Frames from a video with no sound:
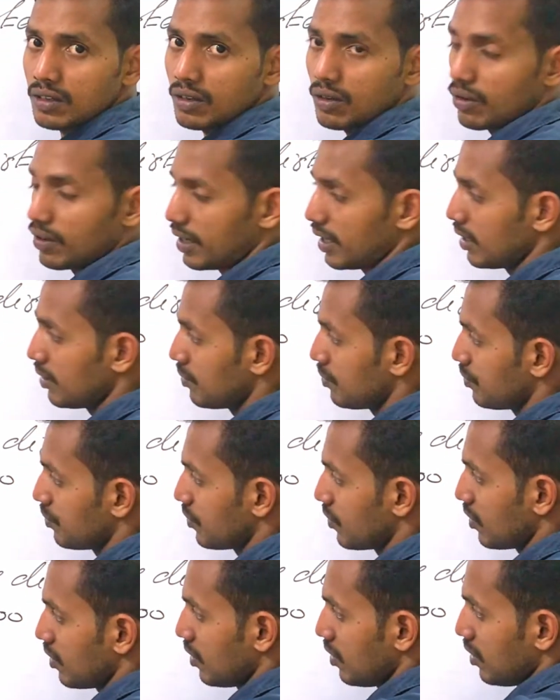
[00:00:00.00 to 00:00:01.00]
Okay,
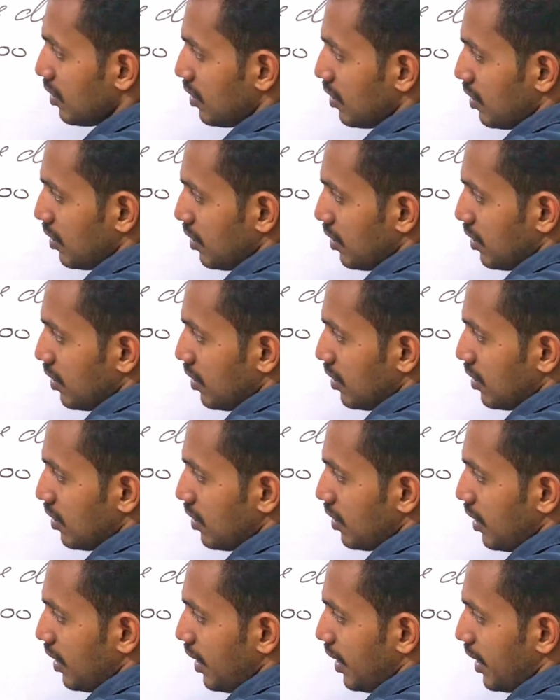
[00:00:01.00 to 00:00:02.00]

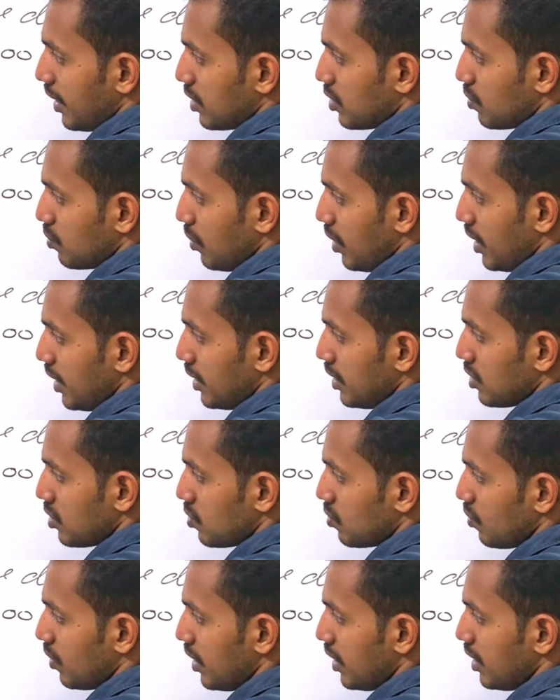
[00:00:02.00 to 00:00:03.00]
x
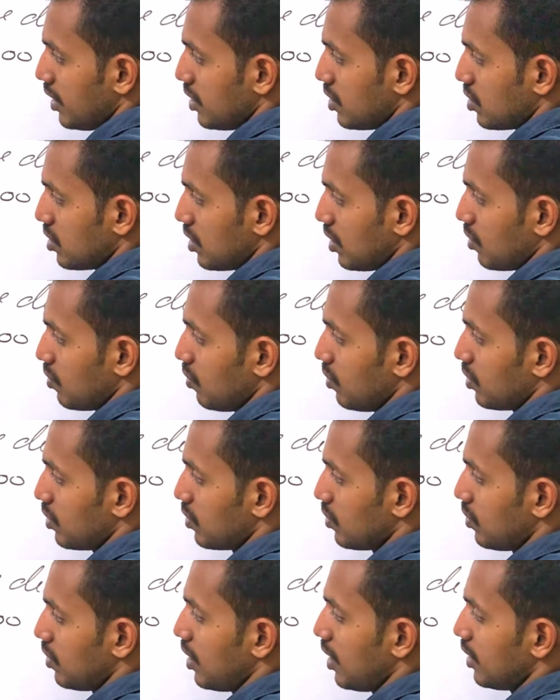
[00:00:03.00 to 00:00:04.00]
minus y is equal
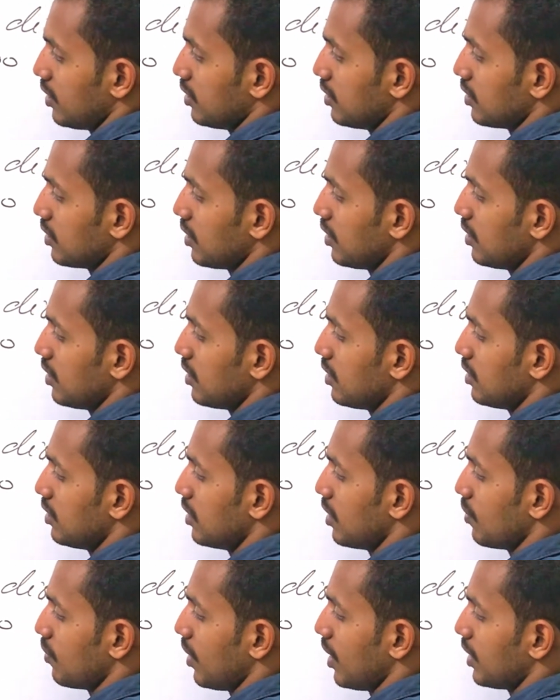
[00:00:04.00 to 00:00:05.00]
to 100
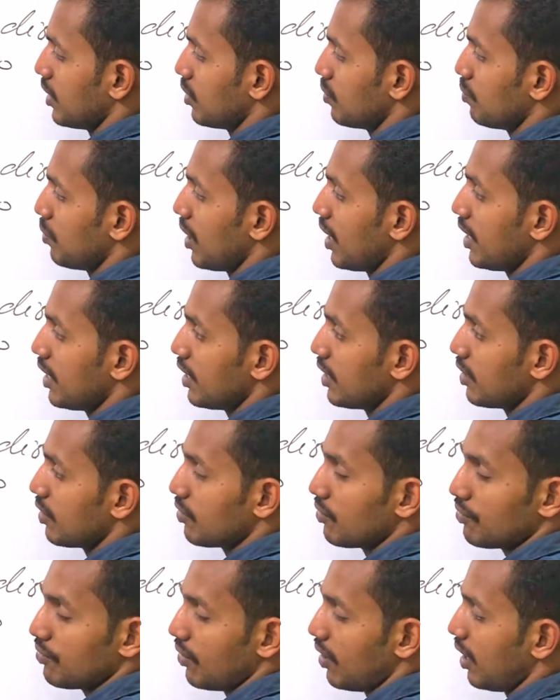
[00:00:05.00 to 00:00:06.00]
divided by
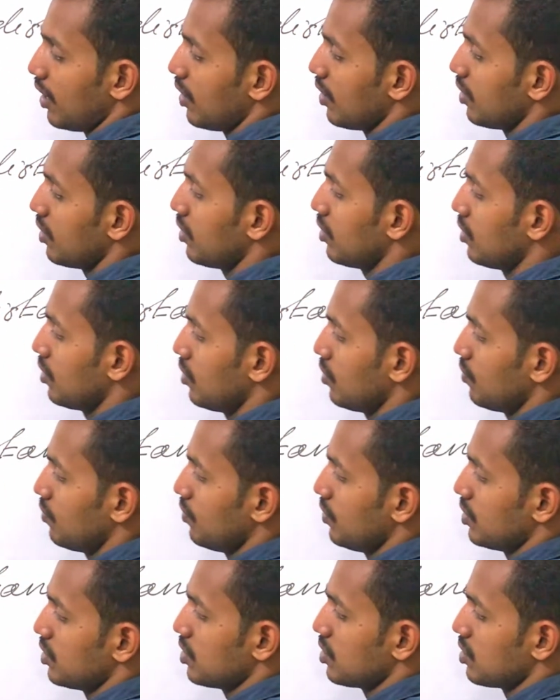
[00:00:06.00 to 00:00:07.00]
5,
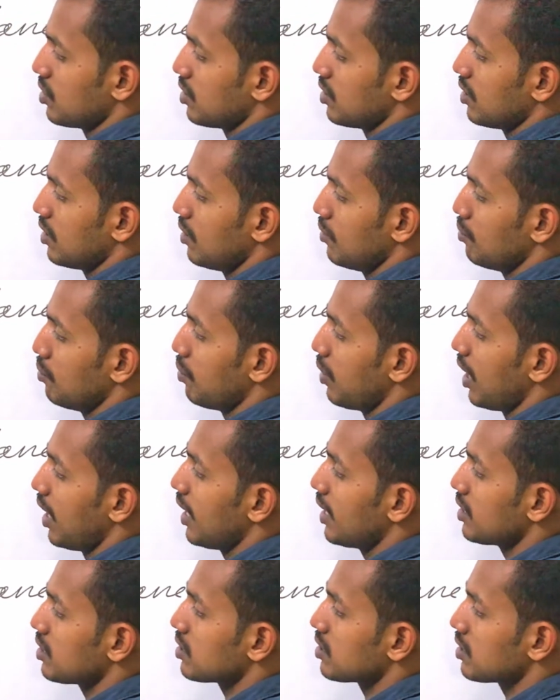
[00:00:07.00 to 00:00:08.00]
which is
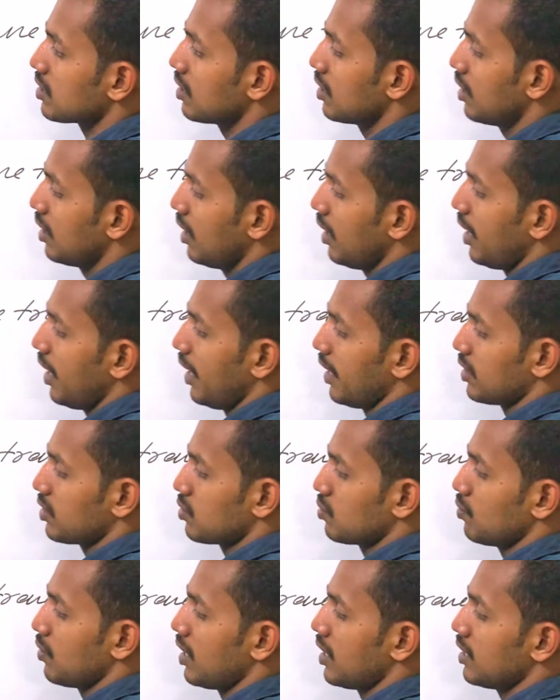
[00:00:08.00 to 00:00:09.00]
implies
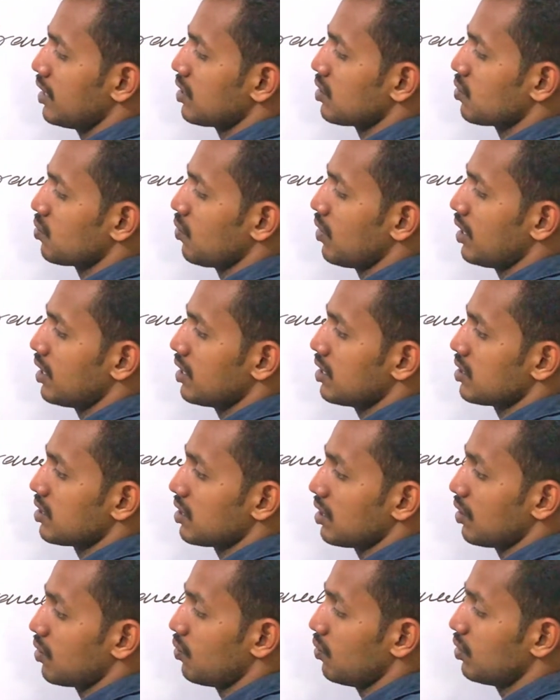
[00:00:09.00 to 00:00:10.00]
x minus y is
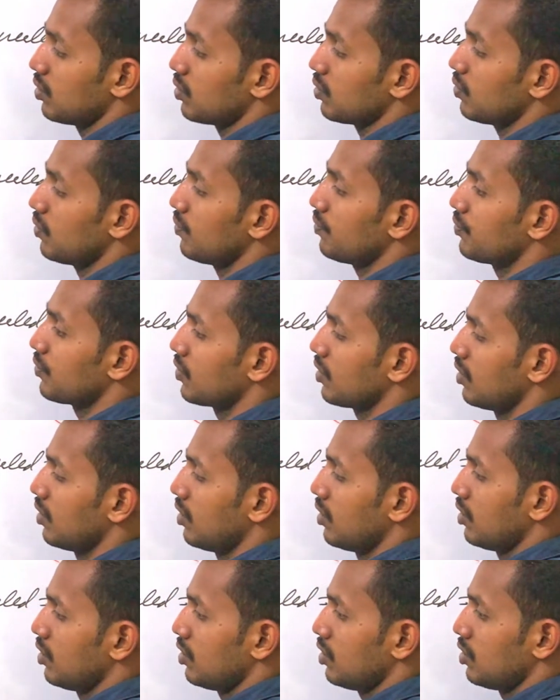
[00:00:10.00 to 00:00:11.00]
equal to
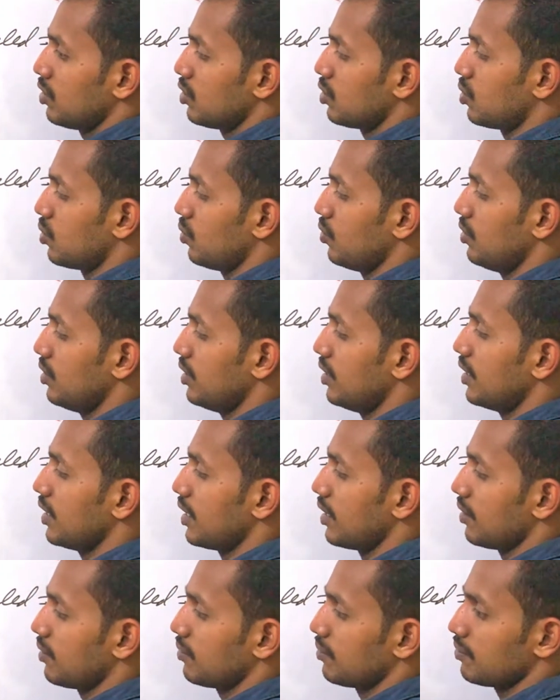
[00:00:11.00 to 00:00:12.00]

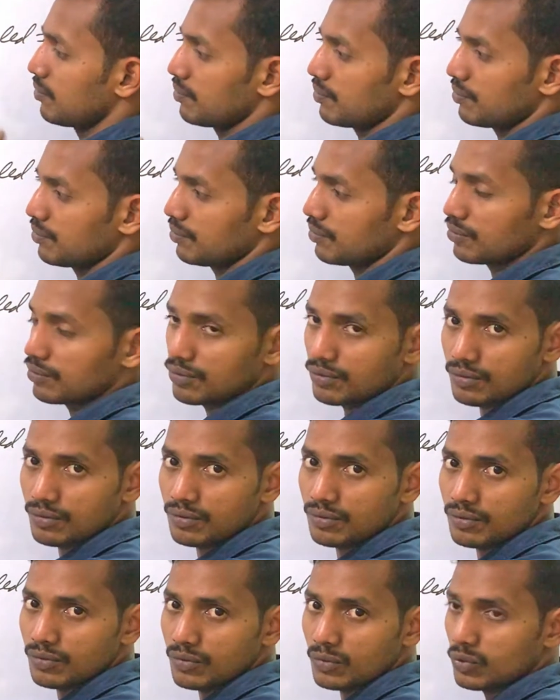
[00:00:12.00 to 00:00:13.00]
20.
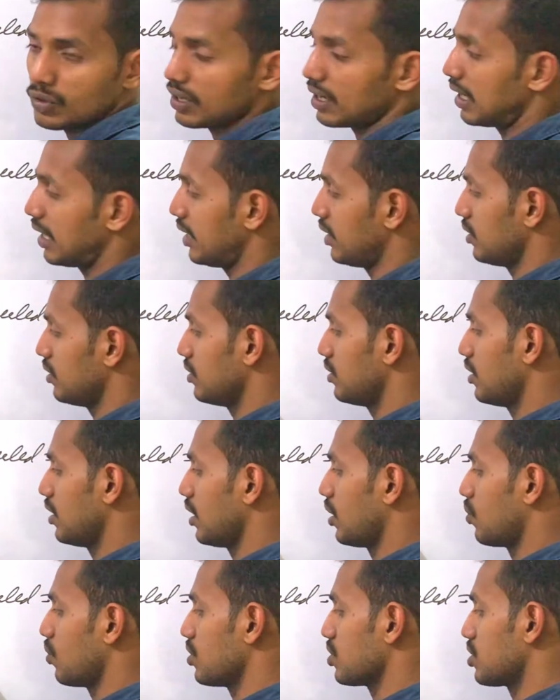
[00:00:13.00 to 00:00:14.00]
Clear?
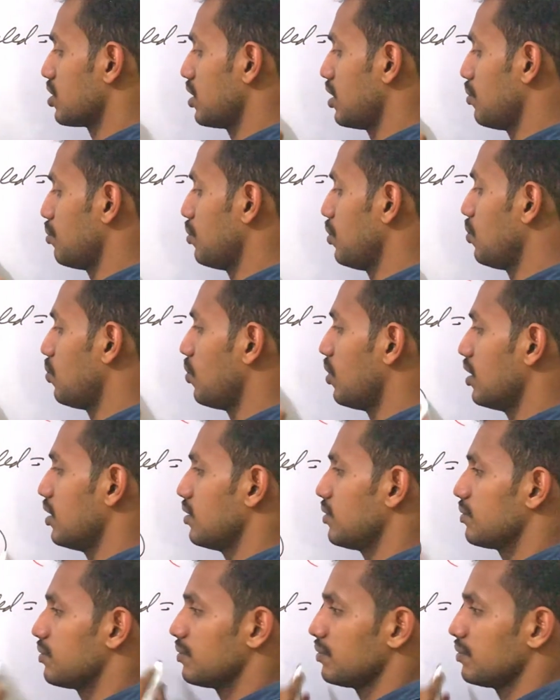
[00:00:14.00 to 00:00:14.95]
Equation number 1.